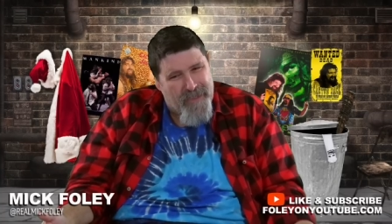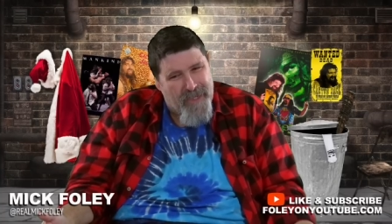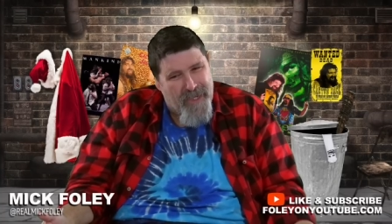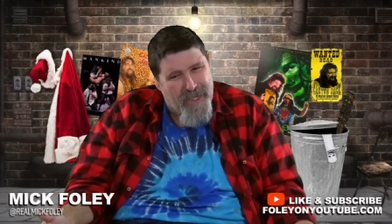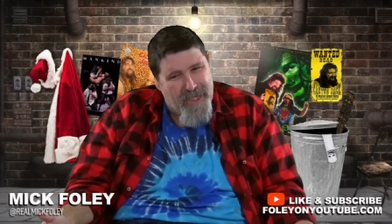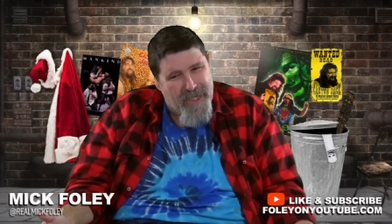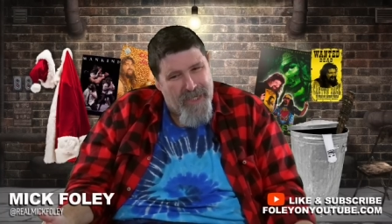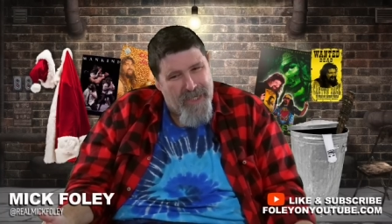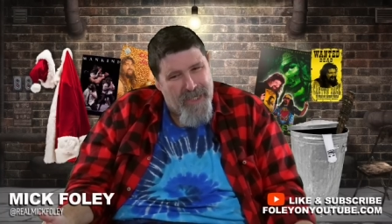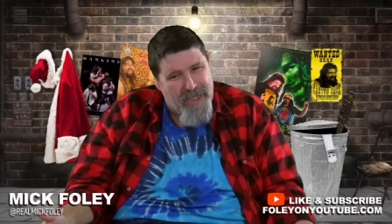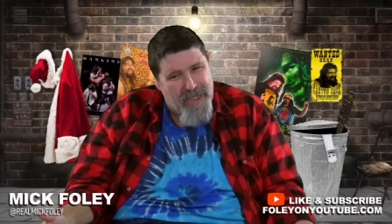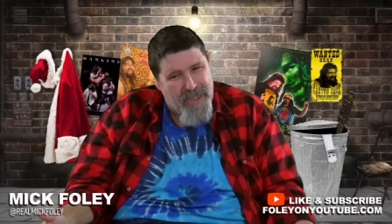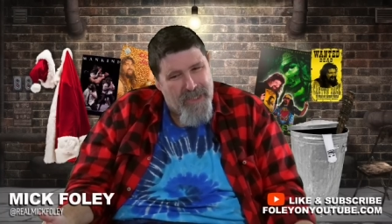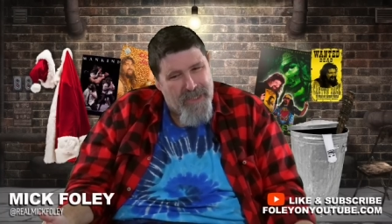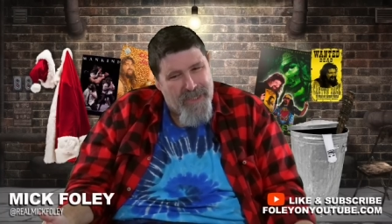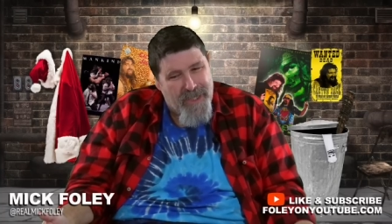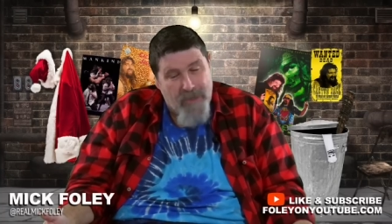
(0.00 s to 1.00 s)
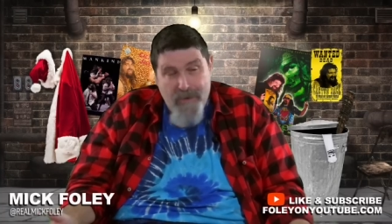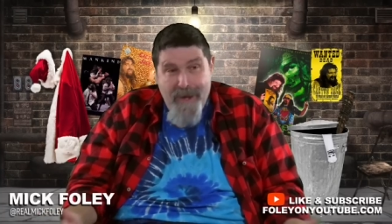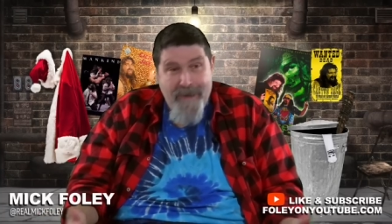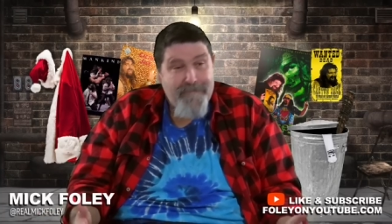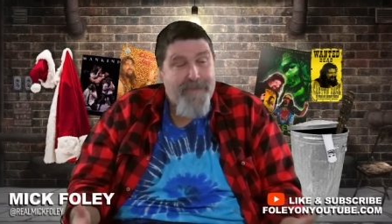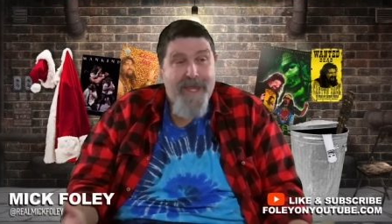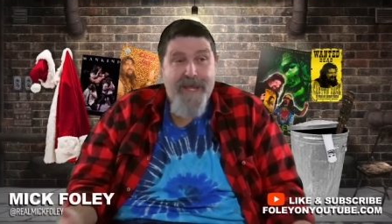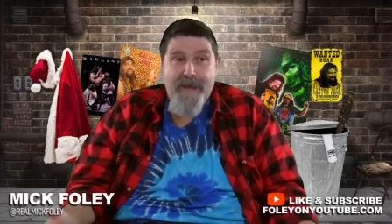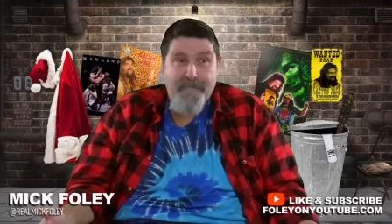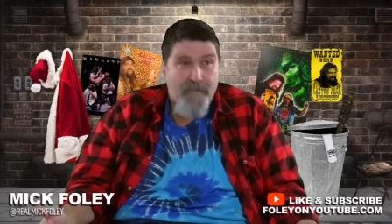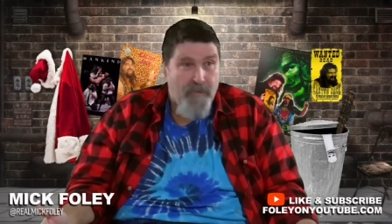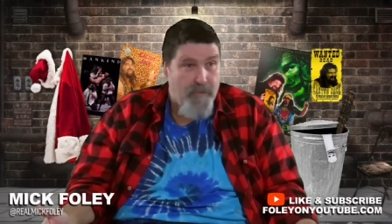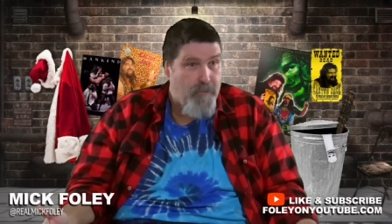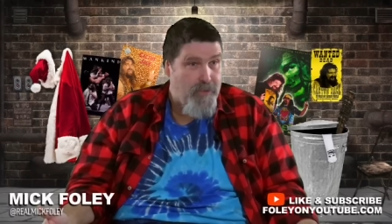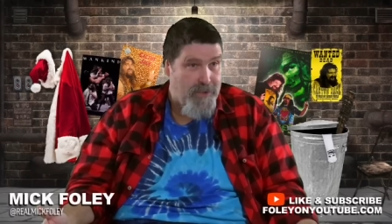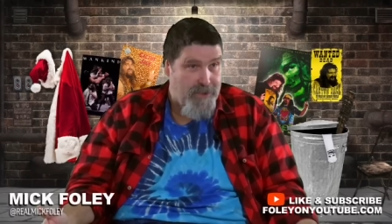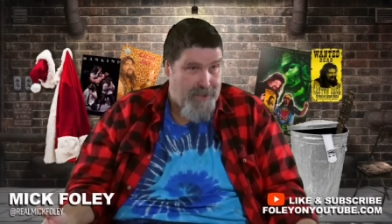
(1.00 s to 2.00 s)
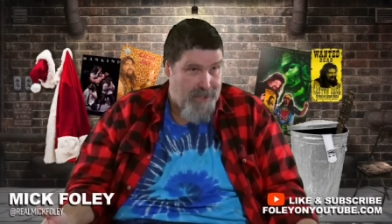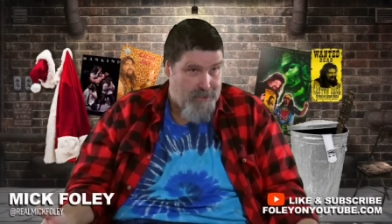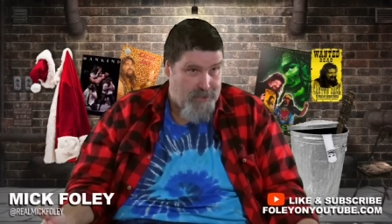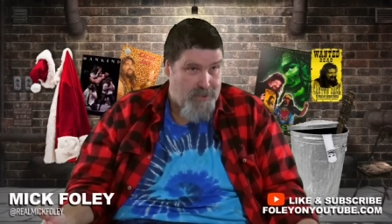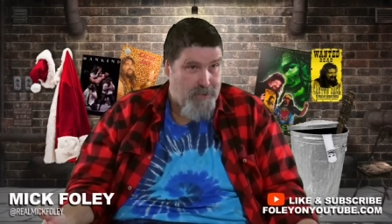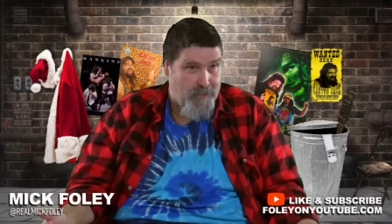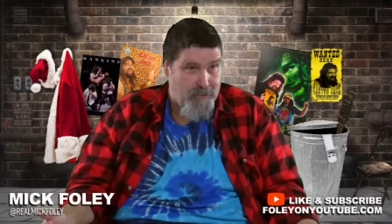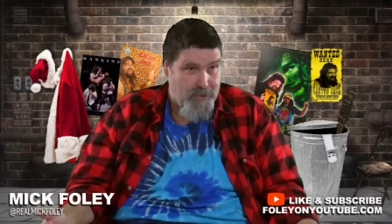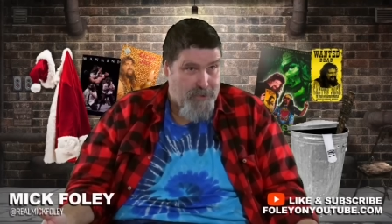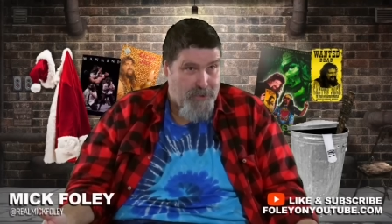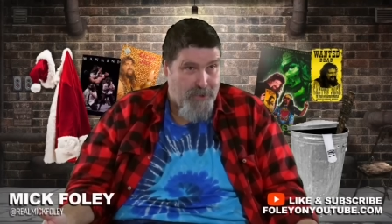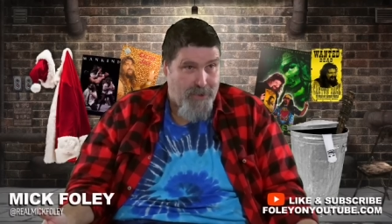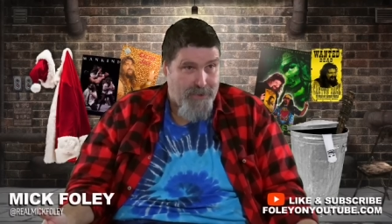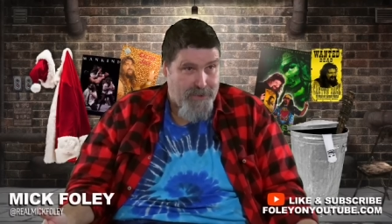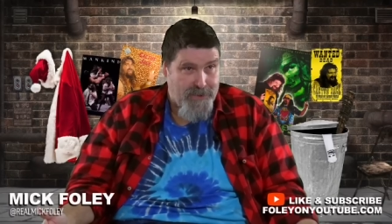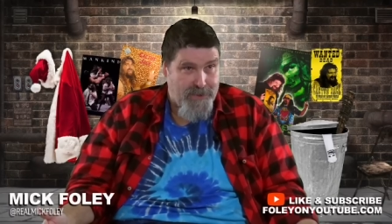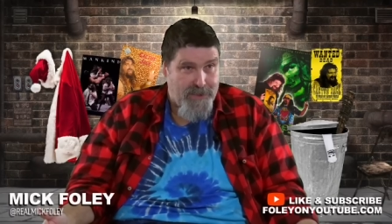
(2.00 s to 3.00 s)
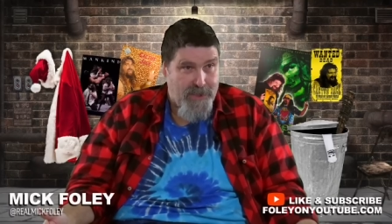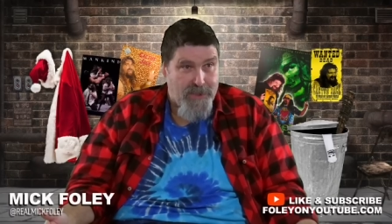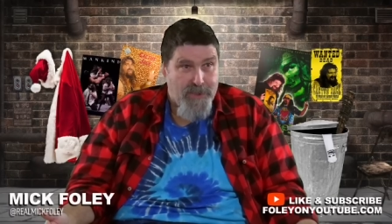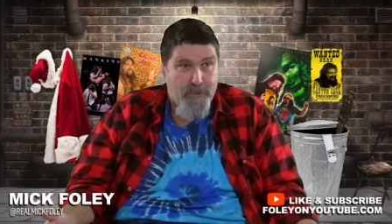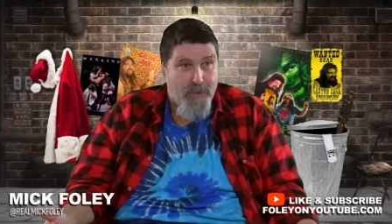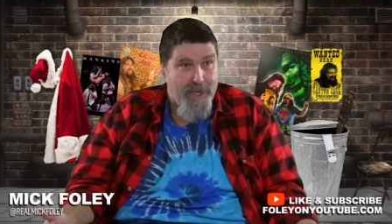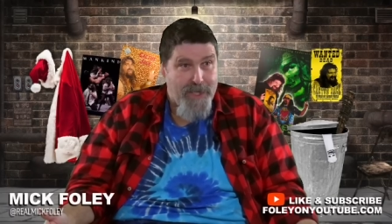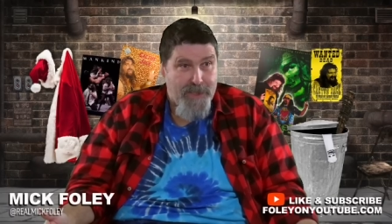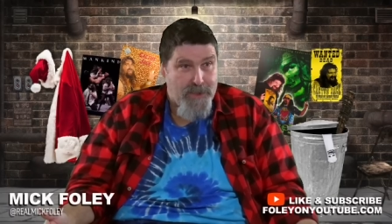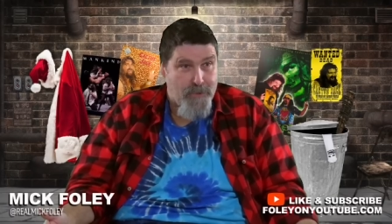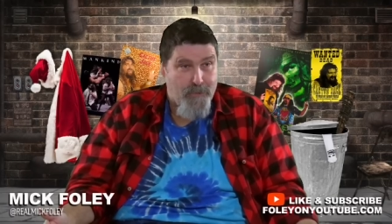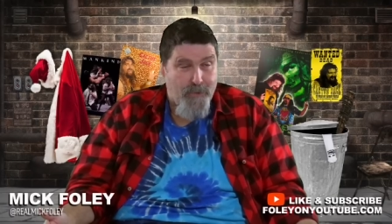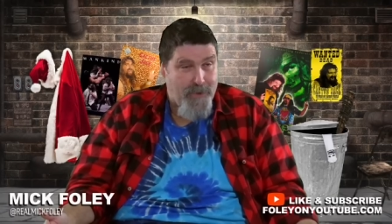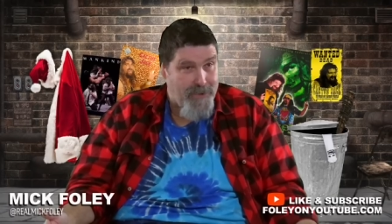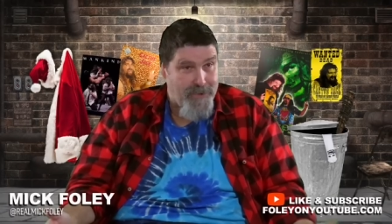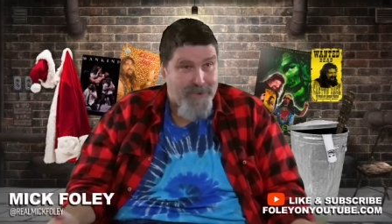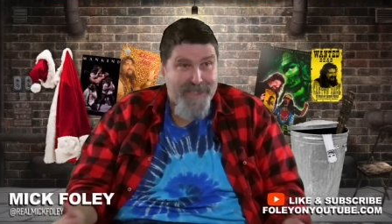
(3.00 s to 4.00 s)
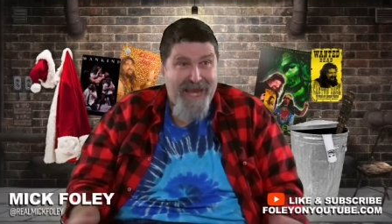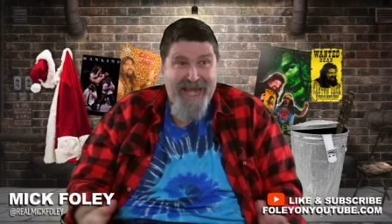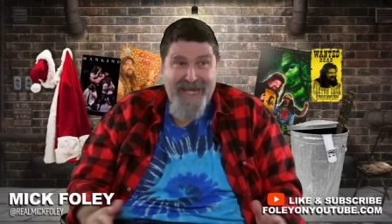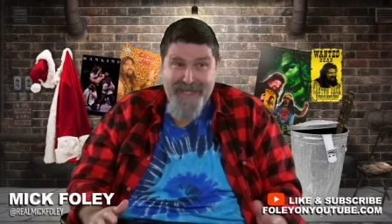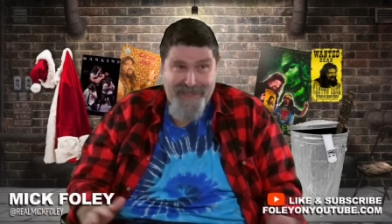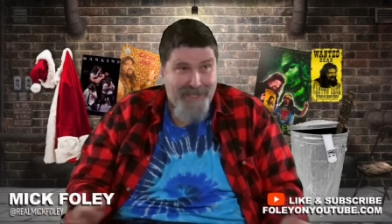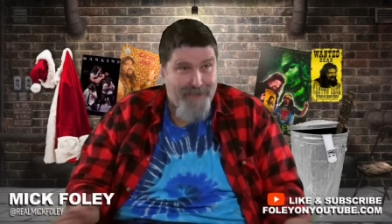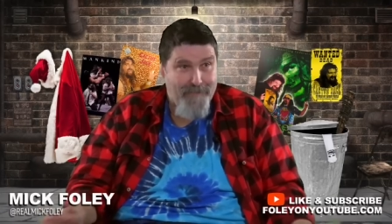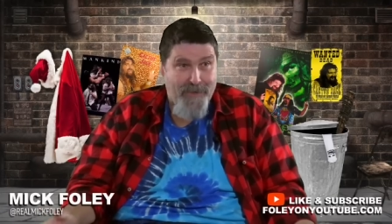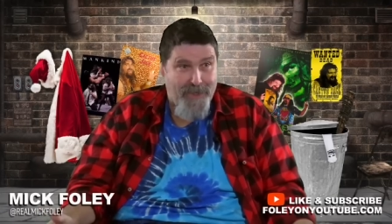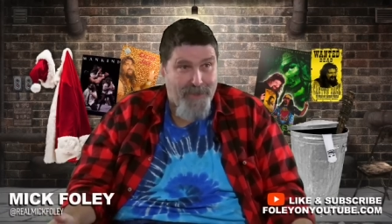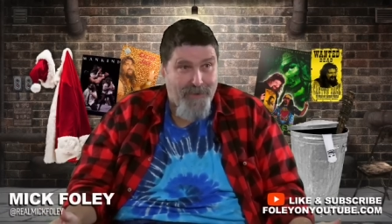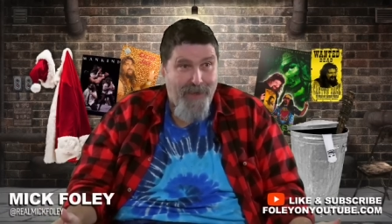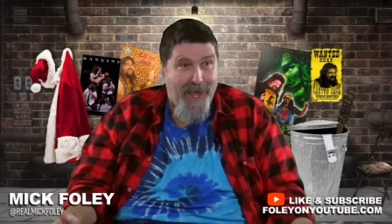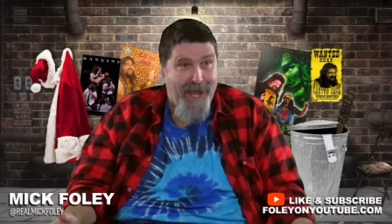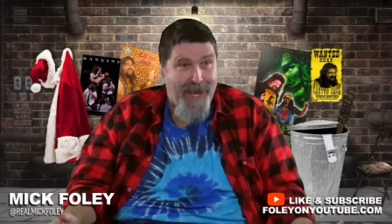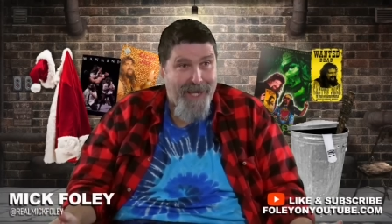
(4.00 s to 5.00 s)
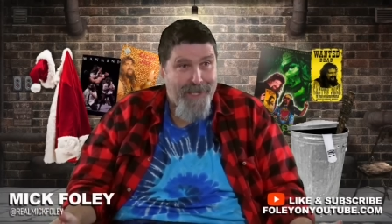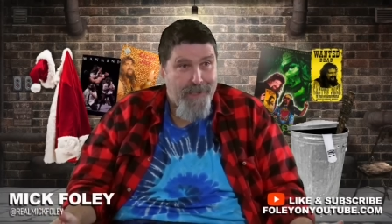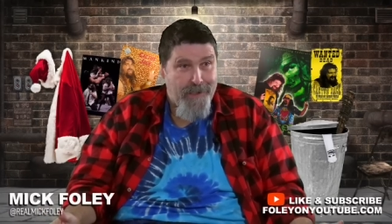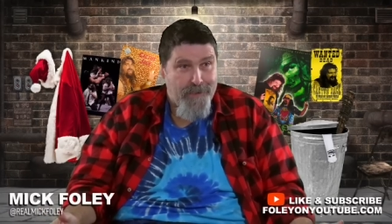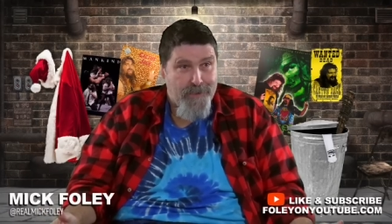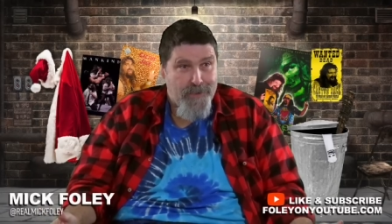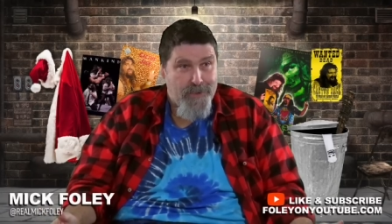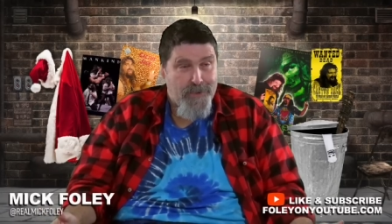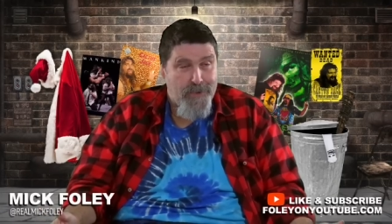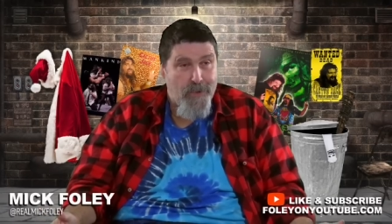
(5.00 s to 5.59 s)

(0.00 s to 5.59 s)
you, they're ne- they never put their superstars in a situation where there's anything but a line yes.